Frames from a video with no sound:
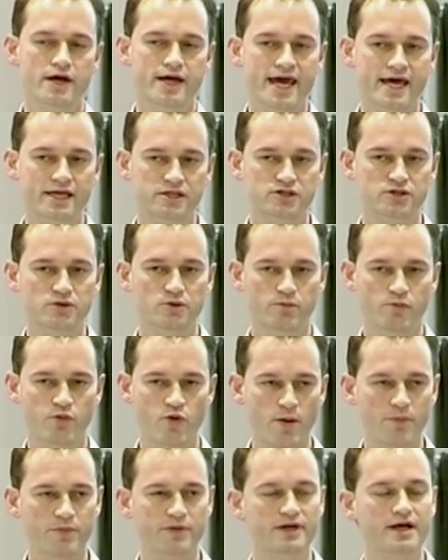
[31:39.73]
get
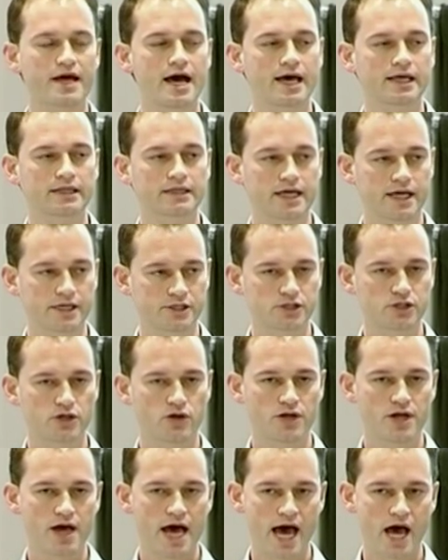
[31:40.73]
proper guidelines
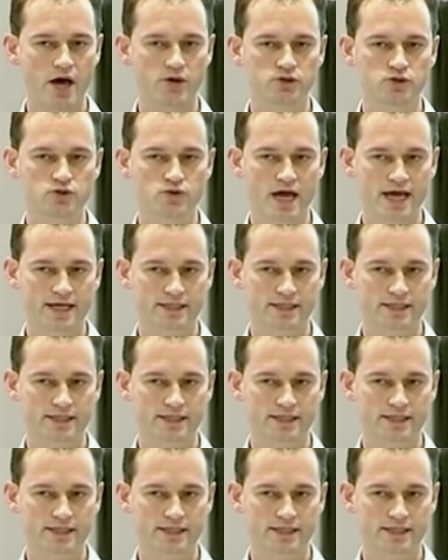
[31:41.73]
on how to